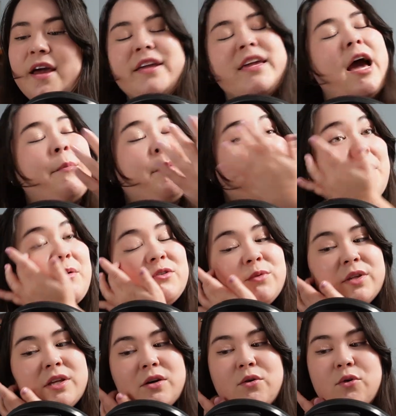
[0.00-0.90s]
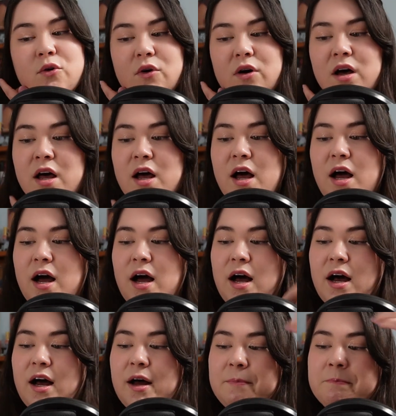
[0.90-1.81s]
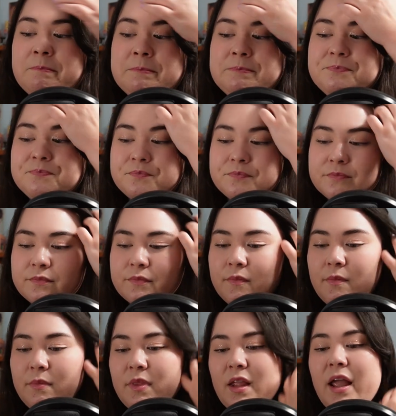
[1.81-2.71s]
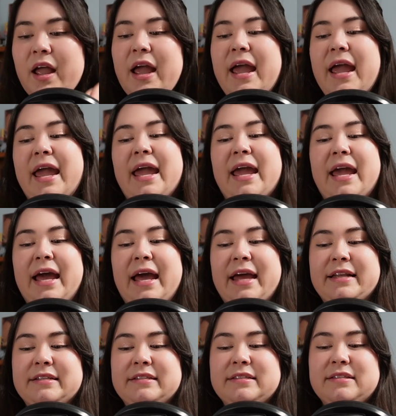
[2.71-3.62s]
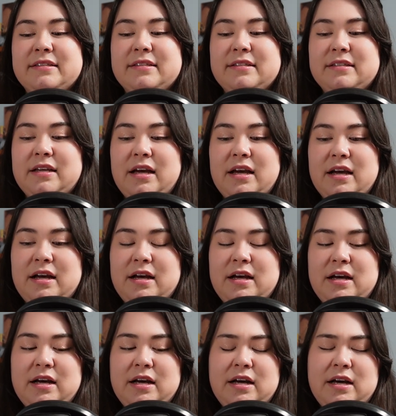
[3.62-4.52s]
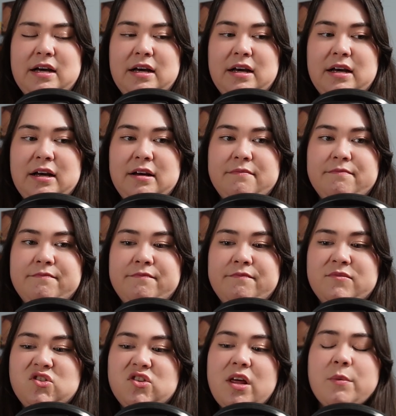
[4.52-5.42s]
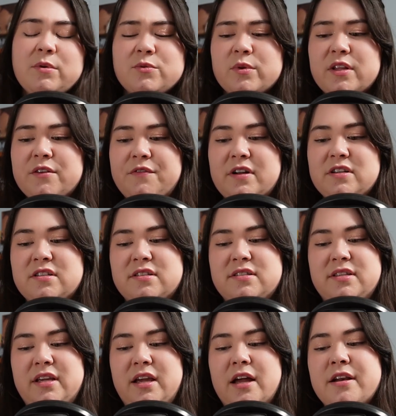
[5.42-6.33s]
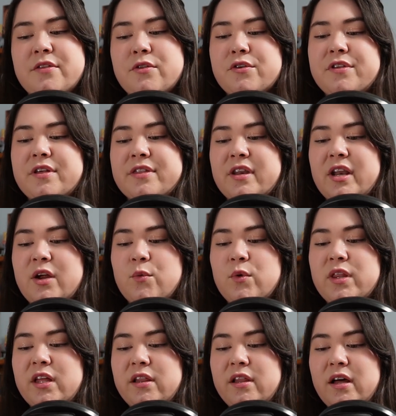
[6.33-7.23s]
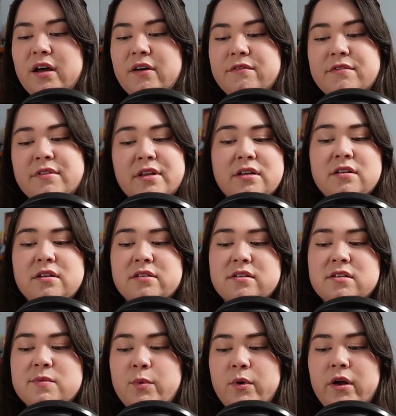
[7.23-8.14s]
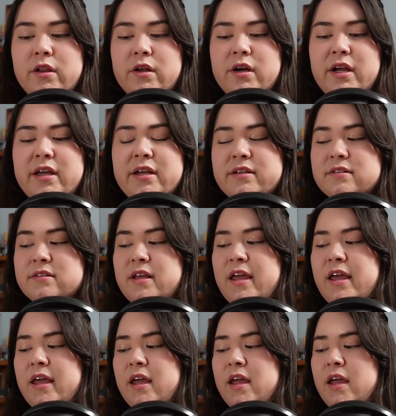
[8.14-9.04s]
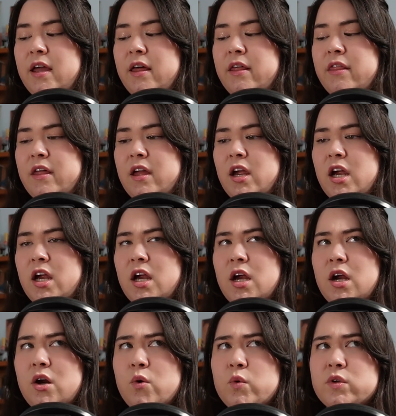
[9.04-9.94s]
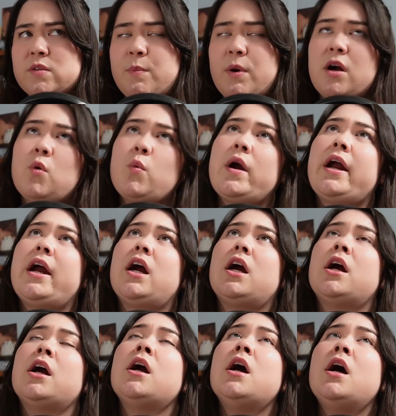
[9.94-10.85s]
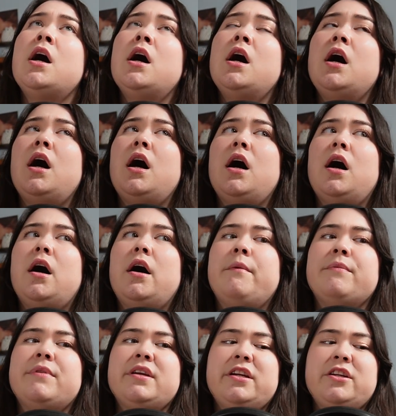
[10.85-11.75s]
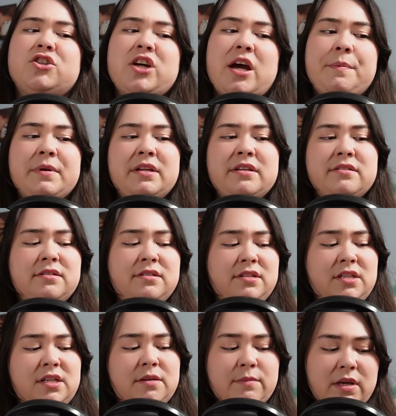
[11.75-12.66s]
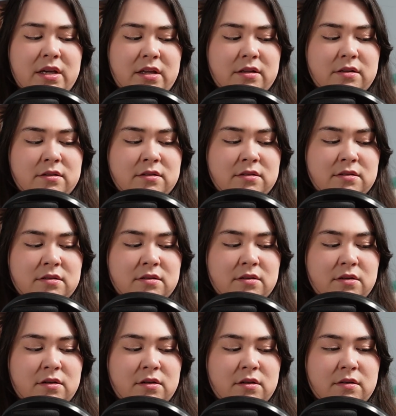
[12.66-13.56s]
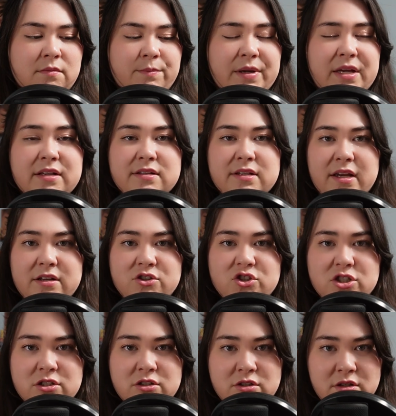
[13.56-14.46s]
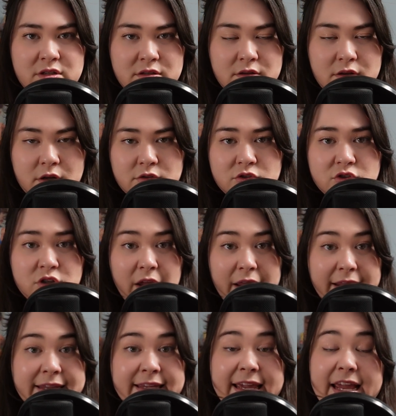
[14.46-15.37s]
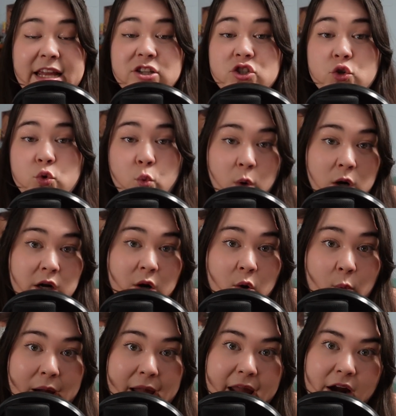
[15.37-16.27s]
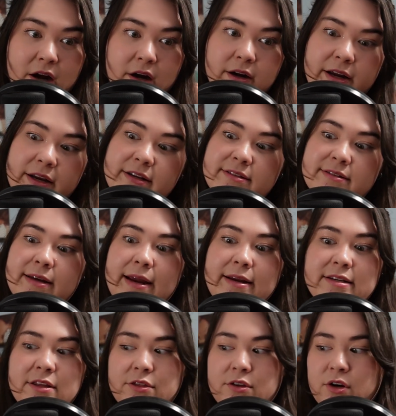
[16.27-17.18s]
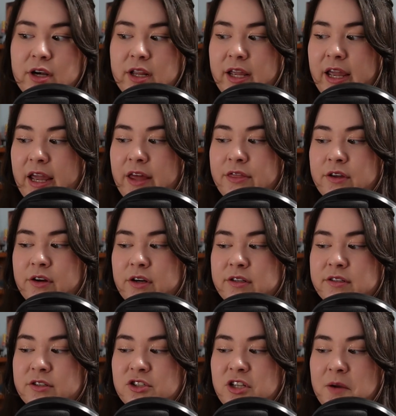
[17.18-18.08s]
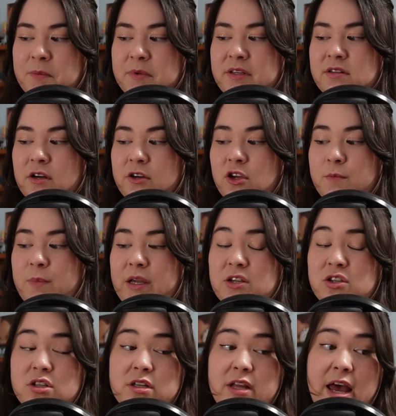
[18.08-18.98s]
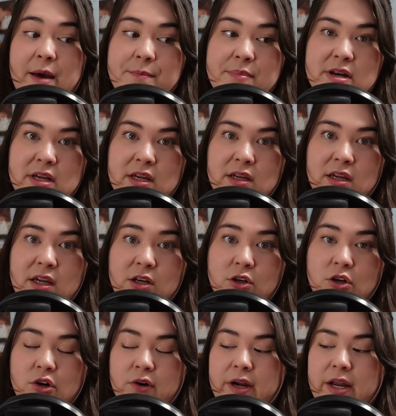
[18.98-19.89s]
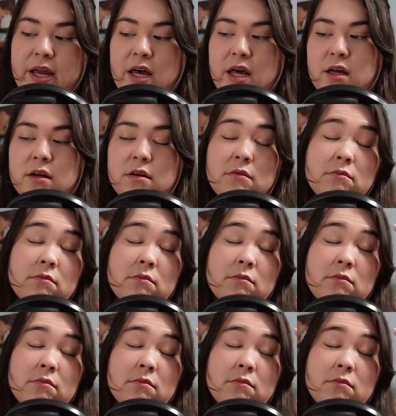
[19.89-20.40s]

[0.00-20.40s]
Yeah, but that was really cool. Um, and um, so that was really fun to see. Another thing that I really loved that is a spoiler is it, eh, there was a part where um, the Japanese demons, because again, uh, in case you weren't aware, it is 1938. There is a Japanese occupation happening in Korea.